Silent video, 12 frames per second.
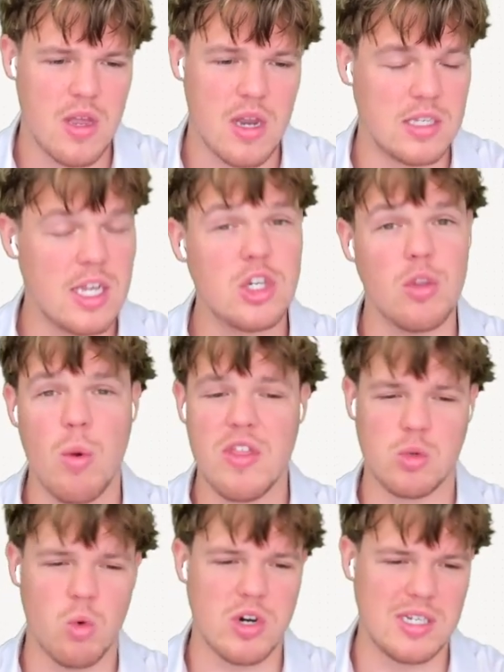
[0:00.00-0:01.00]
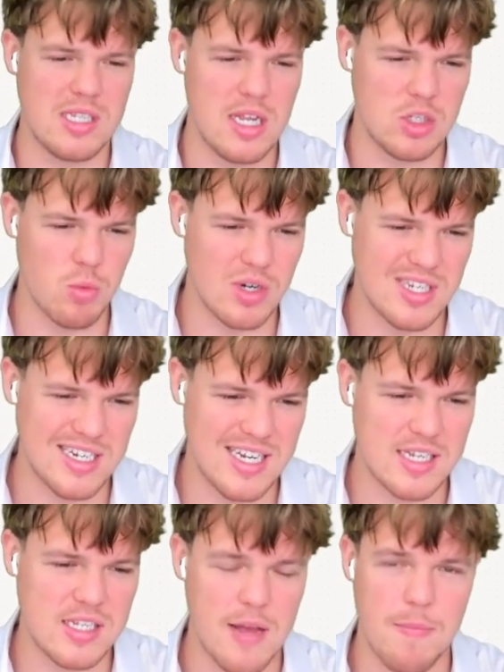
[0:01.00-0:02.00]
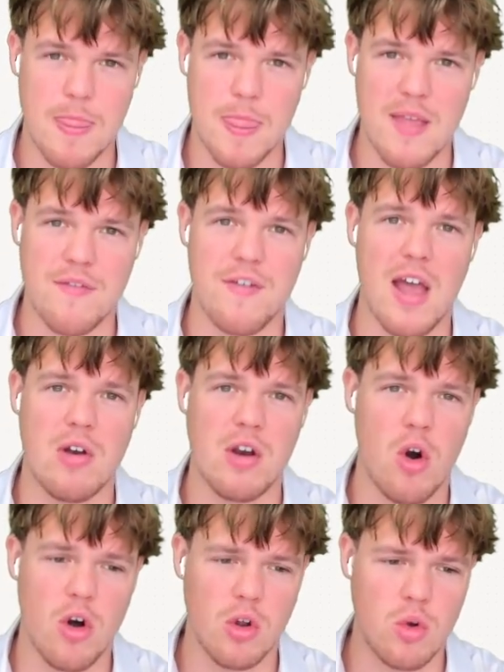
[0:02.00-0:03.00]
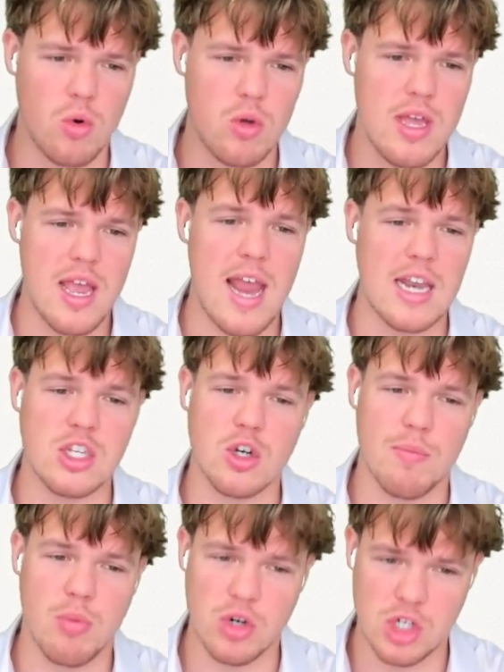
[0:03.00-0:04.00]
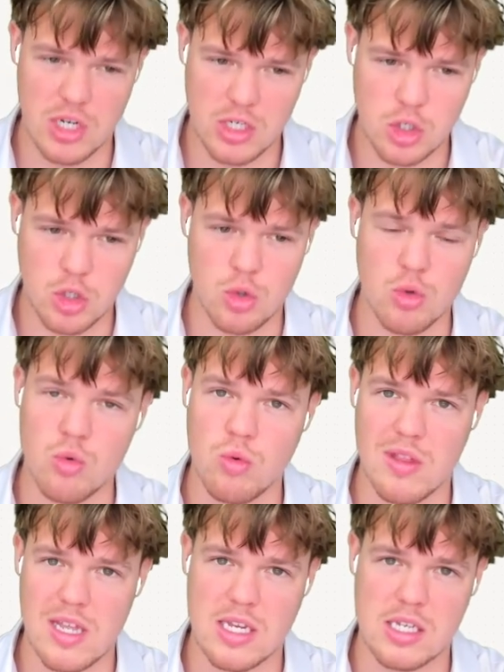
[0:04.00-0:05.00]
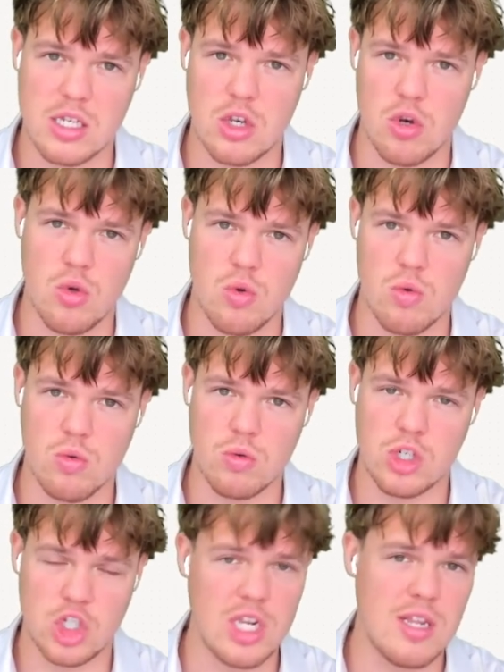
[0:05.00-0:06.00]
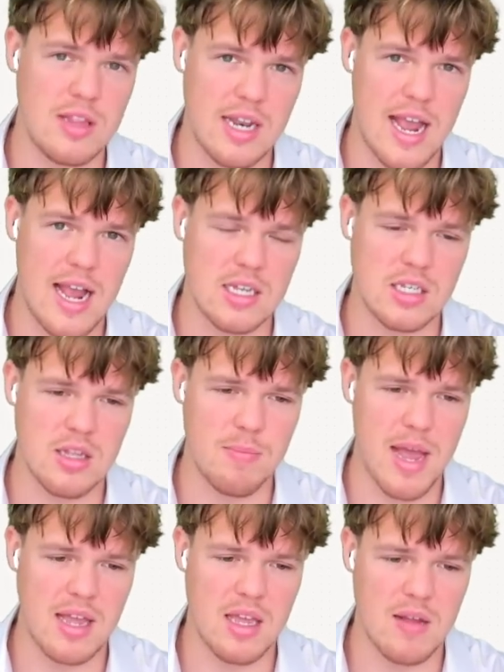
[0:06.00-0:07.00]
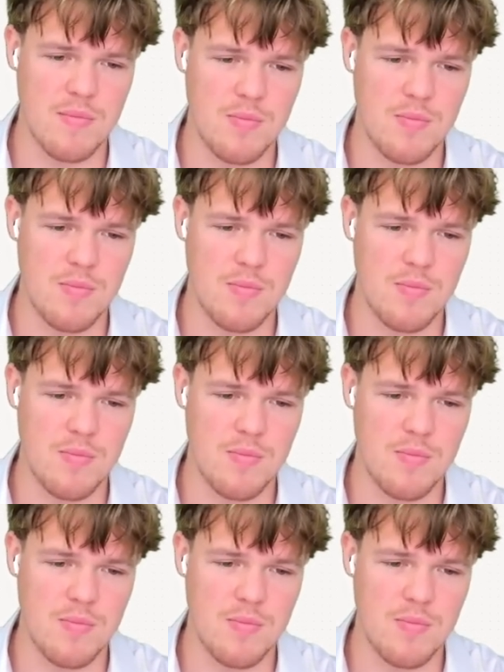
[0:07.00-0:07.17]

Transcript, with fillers: Essentially, the way this works is this. So we're going to say test step. It found an article, and it's going to push it to this new sheet that it has in the backend.